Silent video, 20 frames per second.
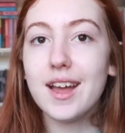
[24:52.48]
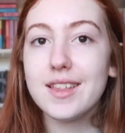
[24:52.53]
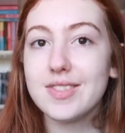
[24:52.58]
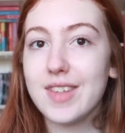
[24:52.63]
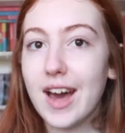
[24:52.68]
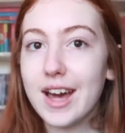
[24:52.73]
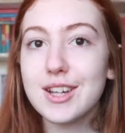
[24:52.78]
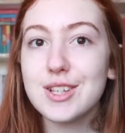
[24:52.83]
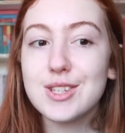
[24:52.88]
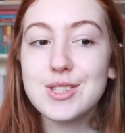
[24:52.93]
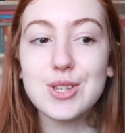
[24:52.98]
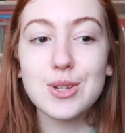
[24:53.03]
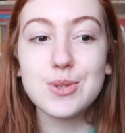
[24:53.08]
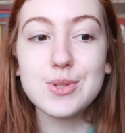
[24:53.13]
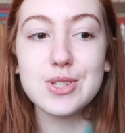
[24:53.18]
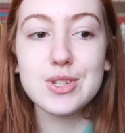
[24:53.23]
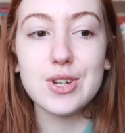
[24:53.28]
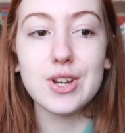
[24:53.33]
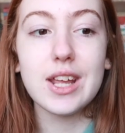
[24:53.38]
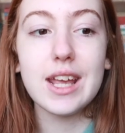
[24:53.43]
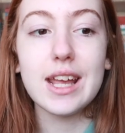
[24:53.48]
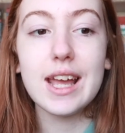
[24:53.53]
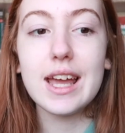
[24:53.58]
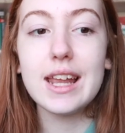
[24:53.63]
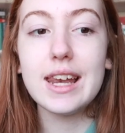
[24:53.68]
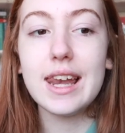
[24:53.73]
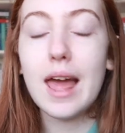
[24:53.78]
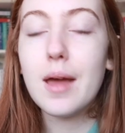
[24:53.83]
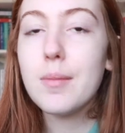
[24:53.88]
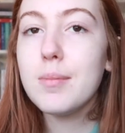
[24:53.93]
That is so stunning.
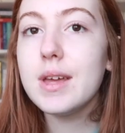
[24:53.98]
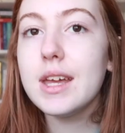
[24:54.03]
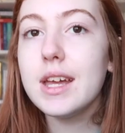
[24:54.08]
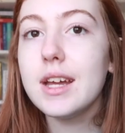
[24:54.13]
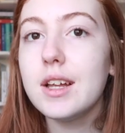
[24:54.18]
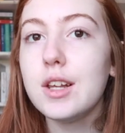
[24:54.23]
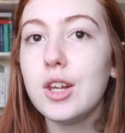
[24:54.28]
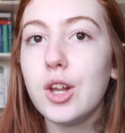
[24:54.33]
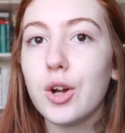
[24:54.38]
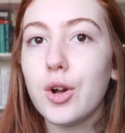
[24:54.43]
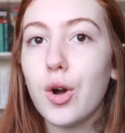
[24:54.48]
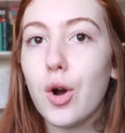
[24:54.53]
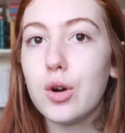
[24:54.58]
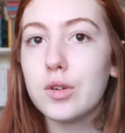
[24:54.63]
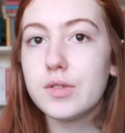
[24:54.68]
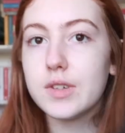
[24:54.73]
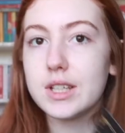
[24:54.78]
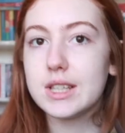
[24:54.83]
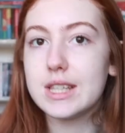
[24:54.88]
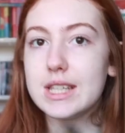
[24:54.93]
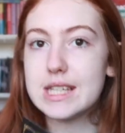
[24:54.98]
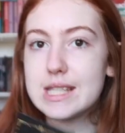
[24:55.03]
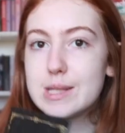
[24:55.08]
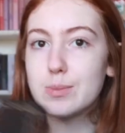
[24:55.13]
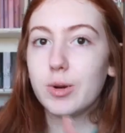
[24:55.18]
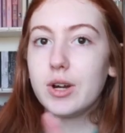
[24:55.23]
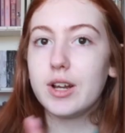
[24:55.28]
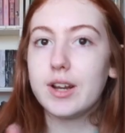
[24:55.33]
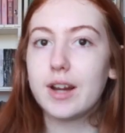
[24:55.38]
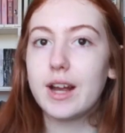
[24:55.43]
Let me look over the
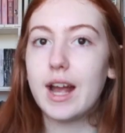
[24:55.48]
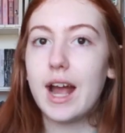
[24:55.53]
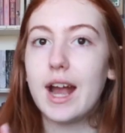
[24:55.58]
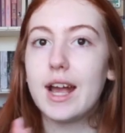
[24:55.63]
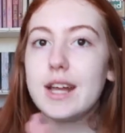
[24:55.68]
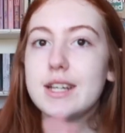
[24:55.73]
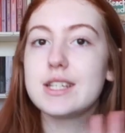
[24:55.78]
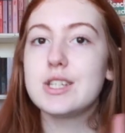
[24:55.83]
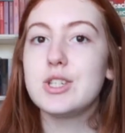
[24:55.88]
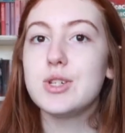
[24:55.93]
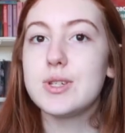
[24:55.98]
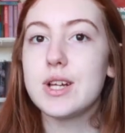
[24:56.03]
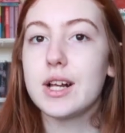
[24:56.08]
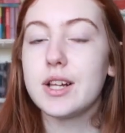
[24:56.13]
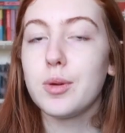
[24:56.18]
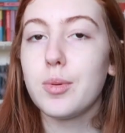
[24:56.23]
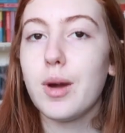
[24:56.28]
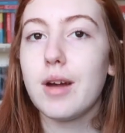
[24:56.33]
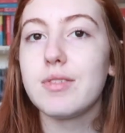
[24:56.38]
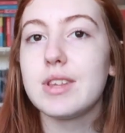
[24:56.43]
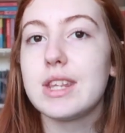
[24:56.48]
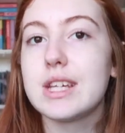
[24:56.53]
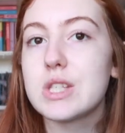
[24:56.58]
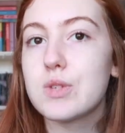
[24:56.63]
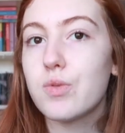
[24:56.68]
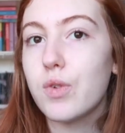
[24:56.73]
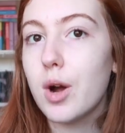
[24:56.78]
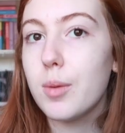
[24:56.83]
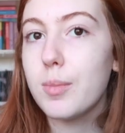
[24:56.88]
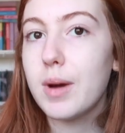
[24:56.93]
spoiler card to tell you where
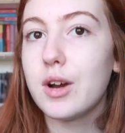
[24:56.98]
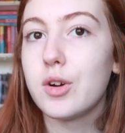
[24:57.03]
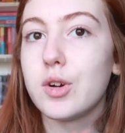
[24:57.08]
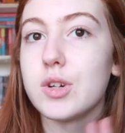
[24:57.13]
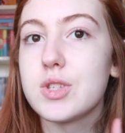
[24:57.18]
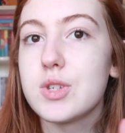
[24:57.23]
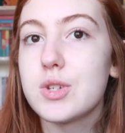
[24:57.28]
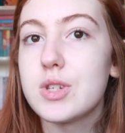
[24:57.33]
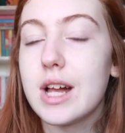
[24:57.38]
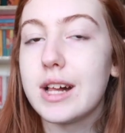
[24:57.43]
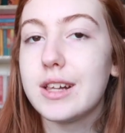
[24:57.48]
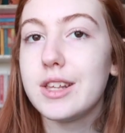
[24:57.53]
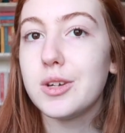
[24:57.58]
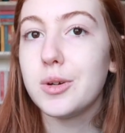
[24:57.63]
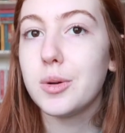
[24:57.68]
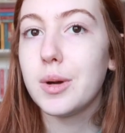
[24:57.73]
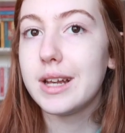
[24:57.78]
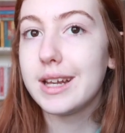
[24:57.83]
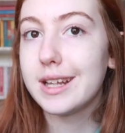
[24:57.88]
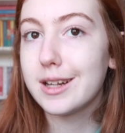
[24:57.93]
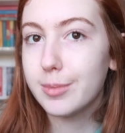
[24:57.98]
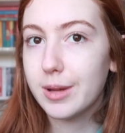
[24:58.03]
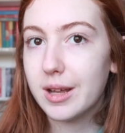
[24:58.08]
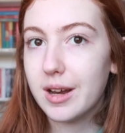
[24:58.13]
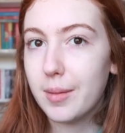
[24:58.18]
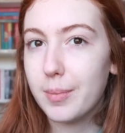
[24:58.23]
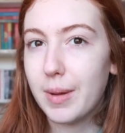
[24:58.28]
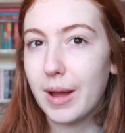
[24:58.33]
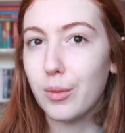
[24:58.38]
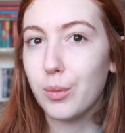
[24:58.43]
everything's from and also tell you a little bit
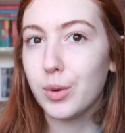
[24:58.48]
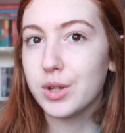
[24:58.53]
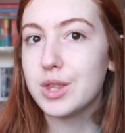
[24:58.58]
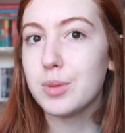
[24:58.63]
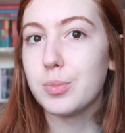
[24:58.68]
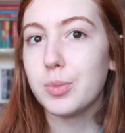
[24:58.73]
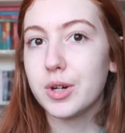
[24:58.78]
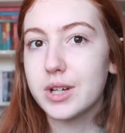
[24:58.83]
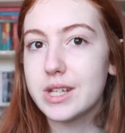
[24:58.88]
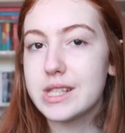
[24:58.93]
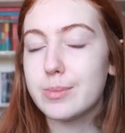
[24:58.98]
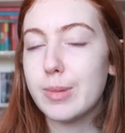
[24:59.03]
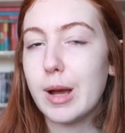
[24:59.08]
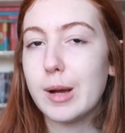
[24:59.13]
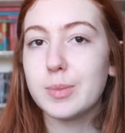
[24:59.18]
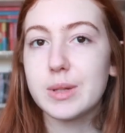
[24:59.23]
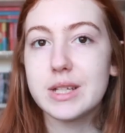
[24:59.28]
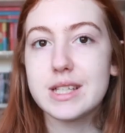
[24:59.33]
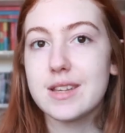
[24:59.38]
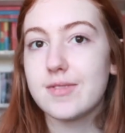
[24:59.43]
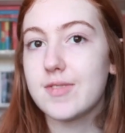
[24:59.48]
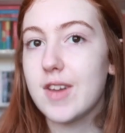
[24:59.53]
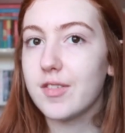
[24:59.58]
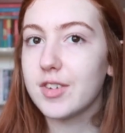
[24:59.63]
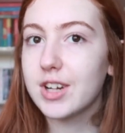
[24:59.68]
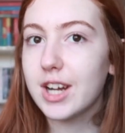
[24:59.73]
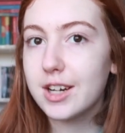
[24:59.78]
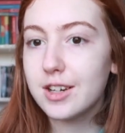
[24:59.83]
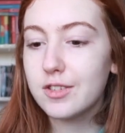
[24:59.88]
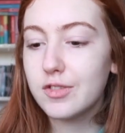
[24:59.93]
about what the book is about, because I've
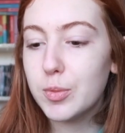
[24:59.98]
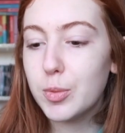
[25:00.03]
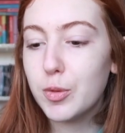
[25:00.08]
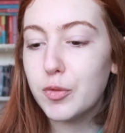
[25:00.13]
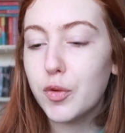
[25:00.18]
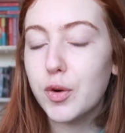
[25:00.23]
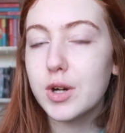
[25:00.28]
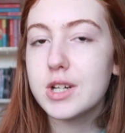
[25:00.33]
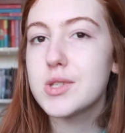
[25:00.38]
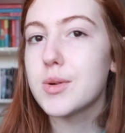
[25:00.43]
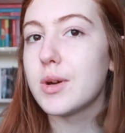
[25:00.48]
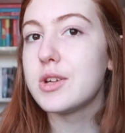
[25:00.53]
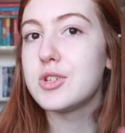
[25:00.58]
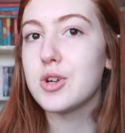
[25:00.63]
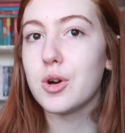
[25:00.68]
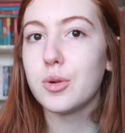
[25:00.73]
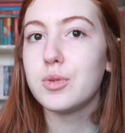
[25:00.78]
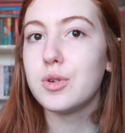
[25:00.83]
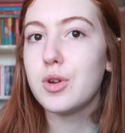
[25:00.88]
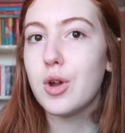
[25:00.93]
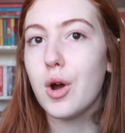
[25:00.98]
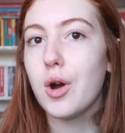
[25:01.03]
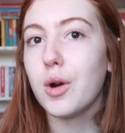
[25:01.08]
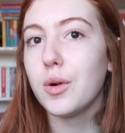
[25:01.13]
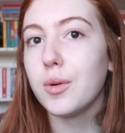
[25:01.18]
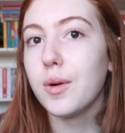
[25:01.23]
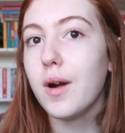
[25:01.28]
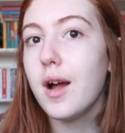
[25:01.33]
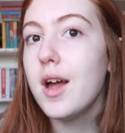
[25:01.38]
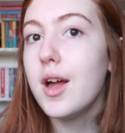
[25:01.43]
never heard of it before, so I don't
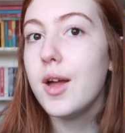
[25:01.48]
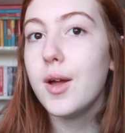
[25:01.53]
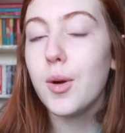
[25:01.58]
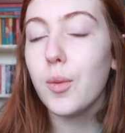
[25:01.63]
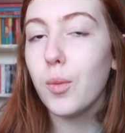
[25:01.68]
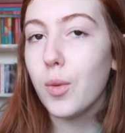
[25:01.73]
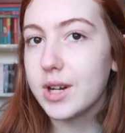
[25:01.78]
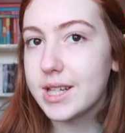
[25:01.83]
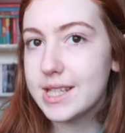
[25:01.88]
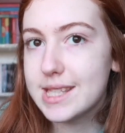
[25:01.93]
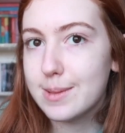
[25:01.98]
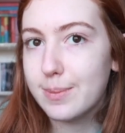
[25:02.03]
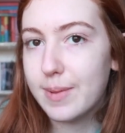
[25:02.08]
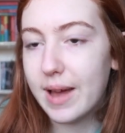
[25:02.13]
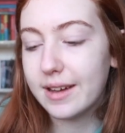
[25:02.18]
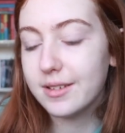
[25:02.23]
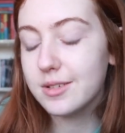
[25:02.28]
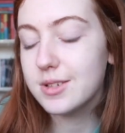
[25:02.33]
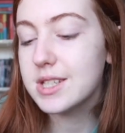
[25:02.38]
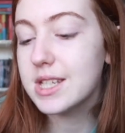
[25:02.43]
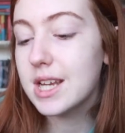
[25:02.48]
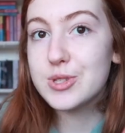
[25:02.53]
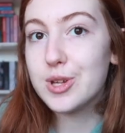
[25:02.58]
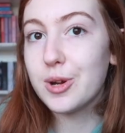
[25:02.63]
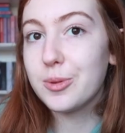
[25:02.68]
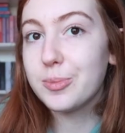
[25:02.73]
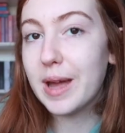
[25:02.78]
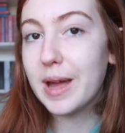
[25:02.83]
know what it's about. So